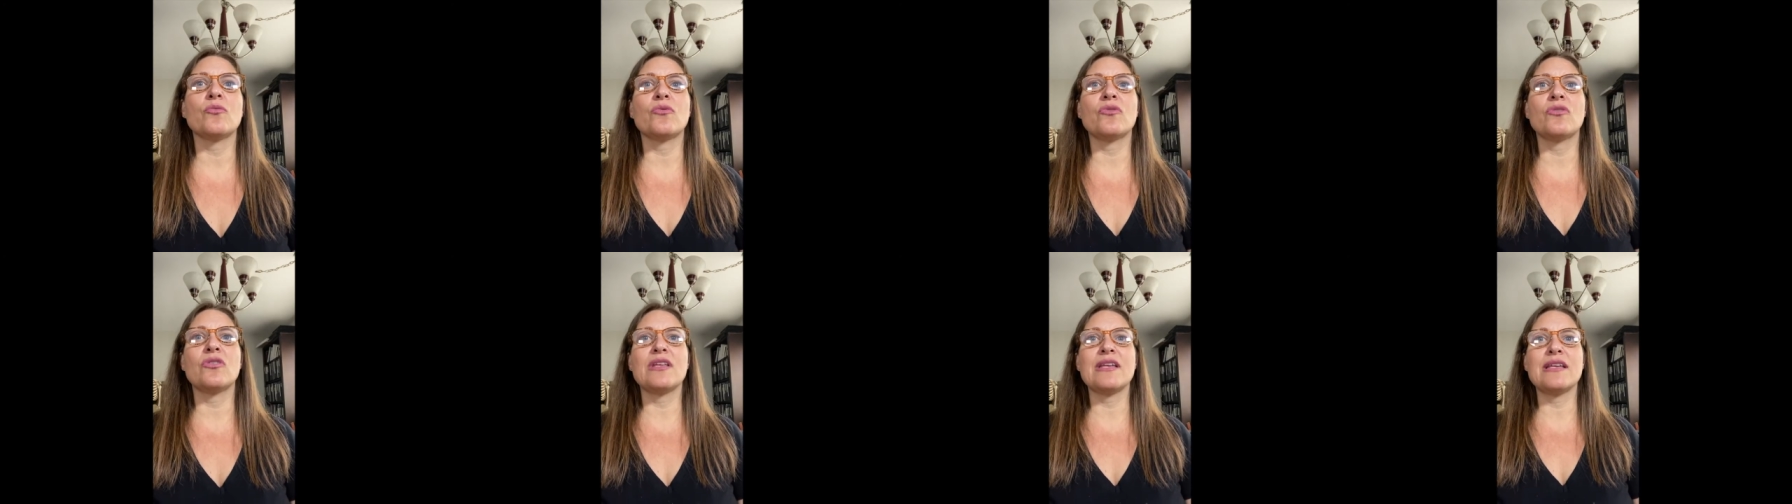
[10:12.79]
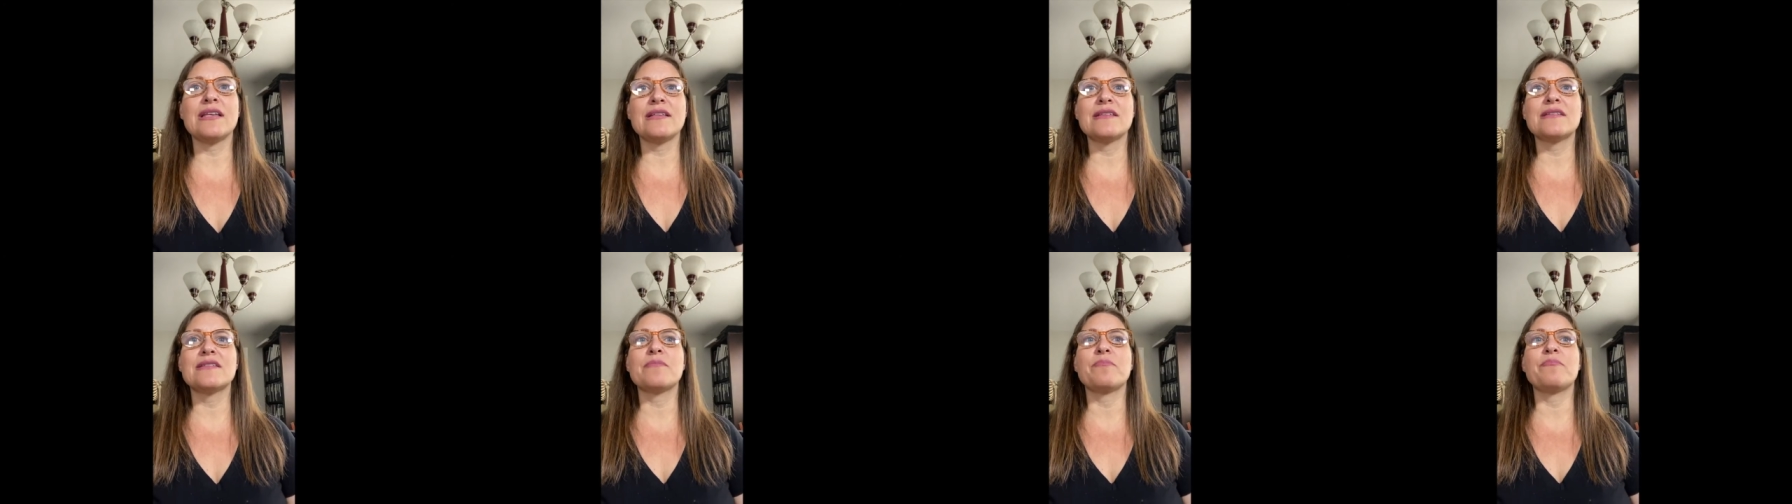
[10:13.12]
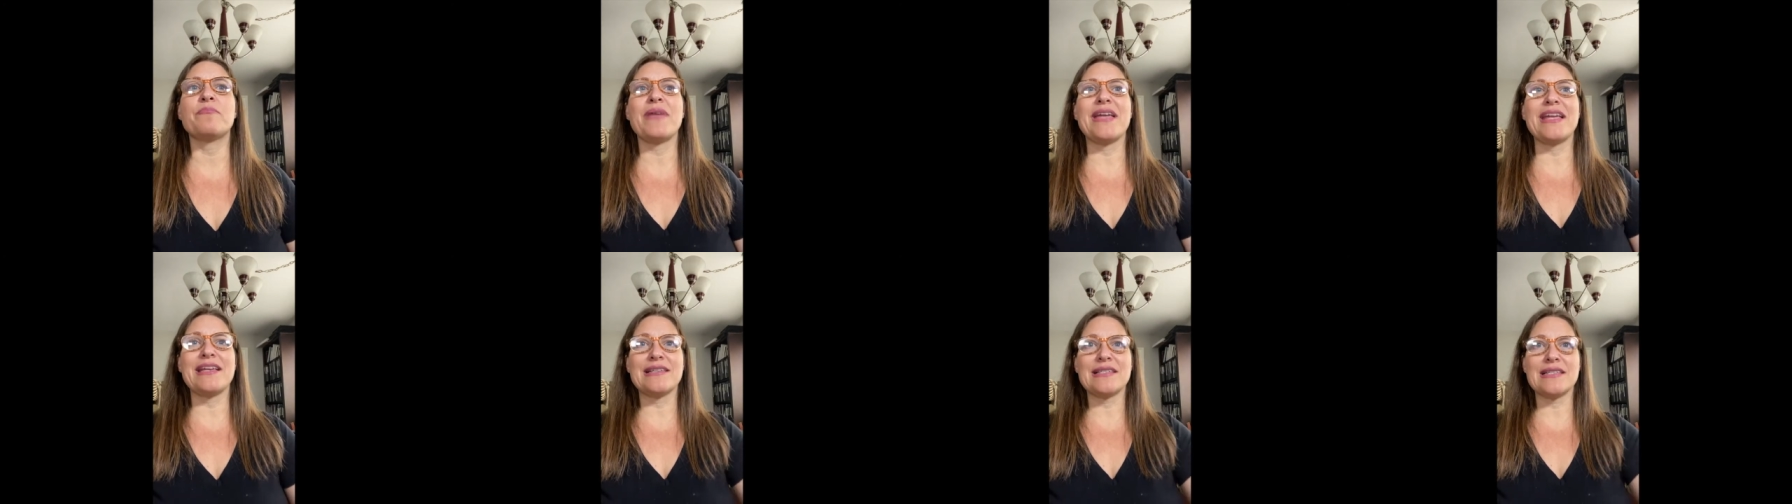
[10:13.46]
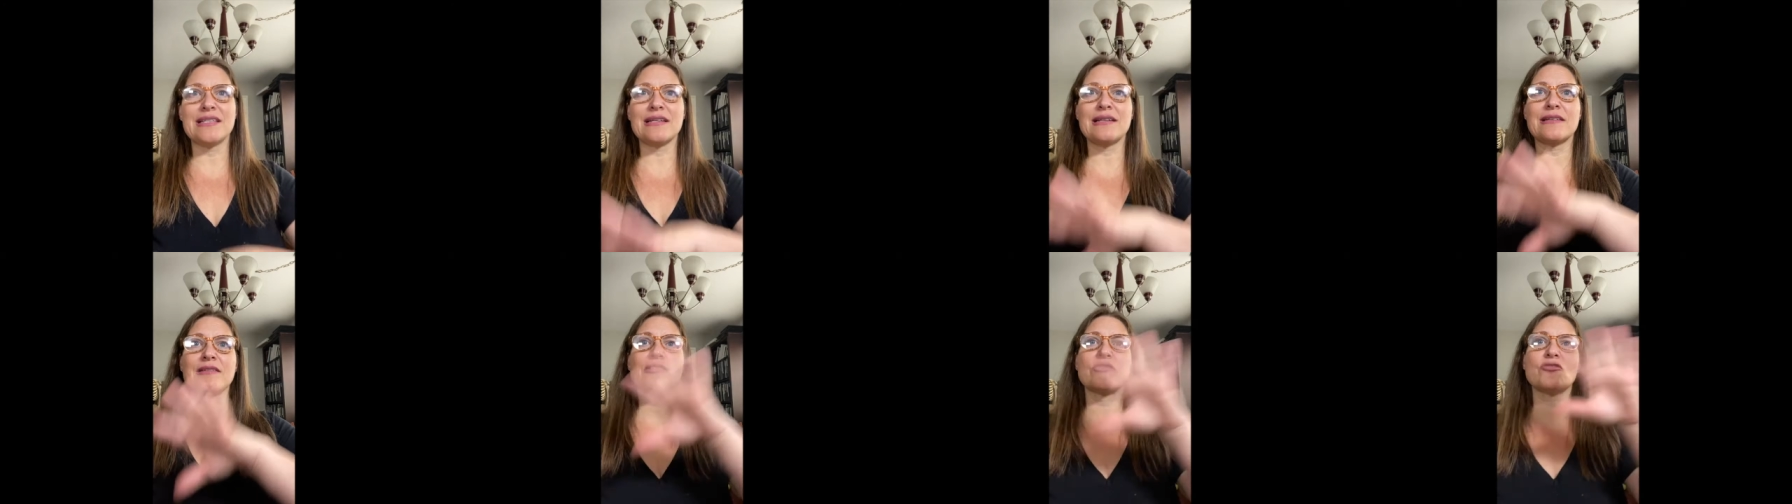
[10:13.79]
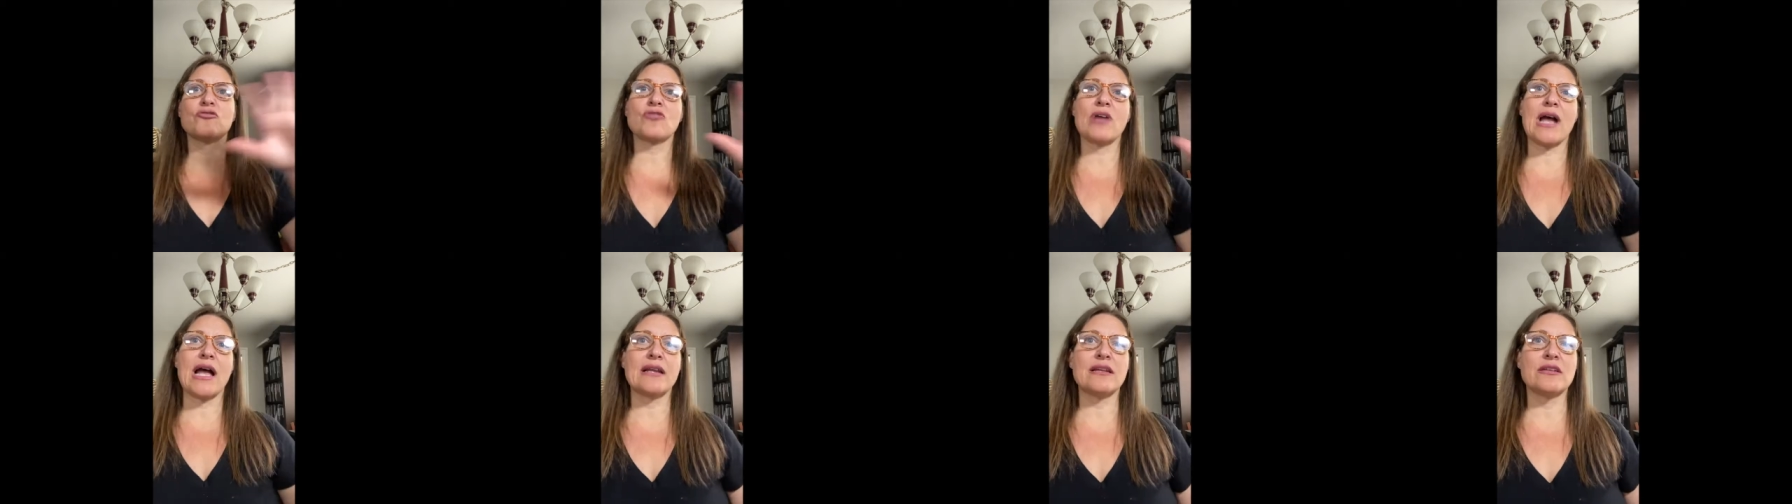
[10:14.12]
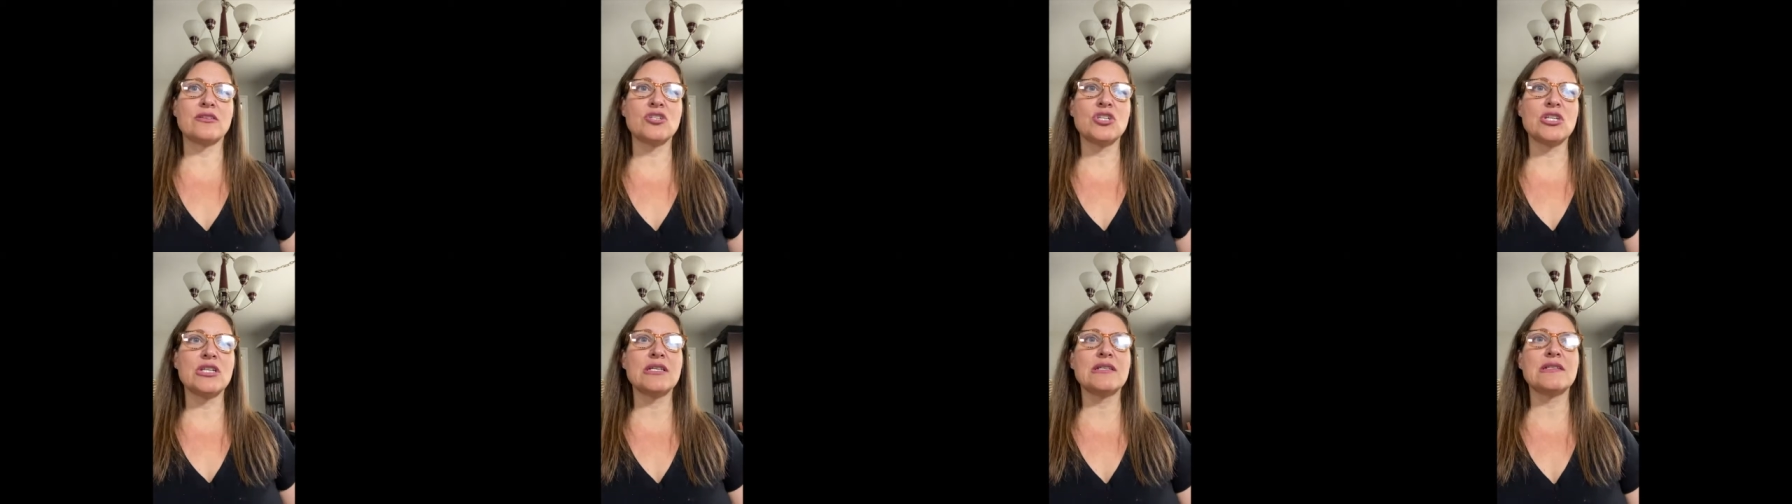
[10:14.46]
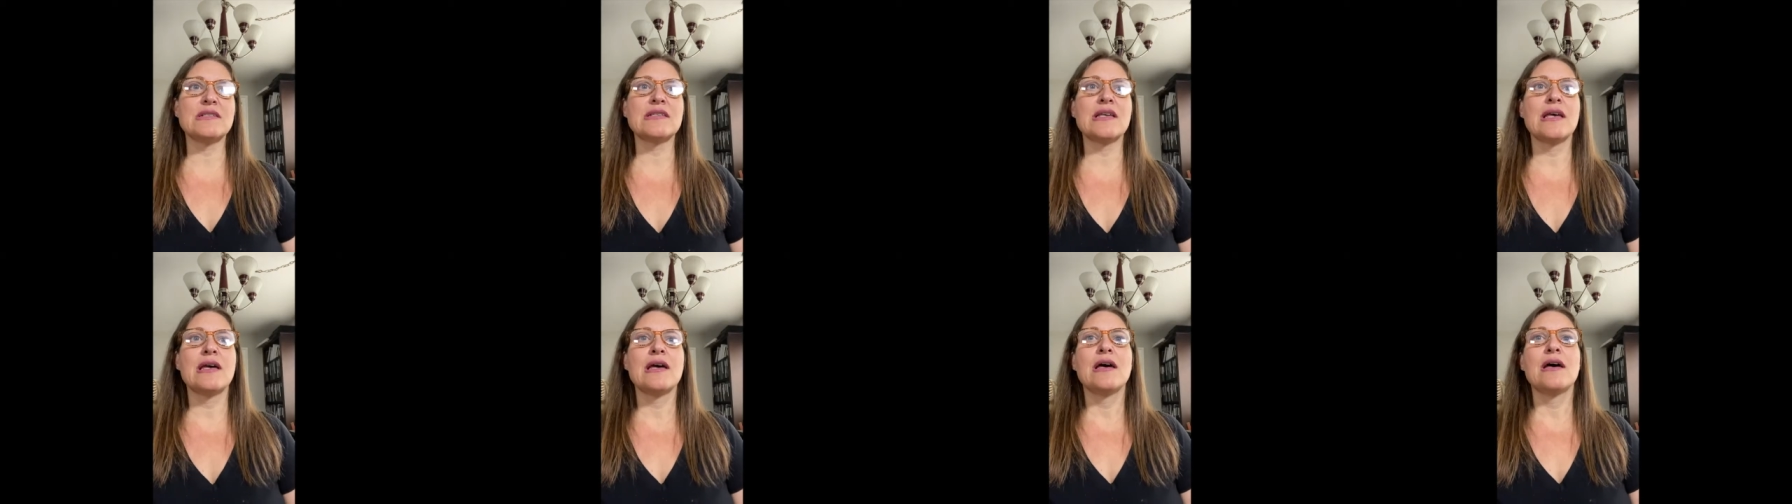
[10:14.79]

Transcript: these basic strategies,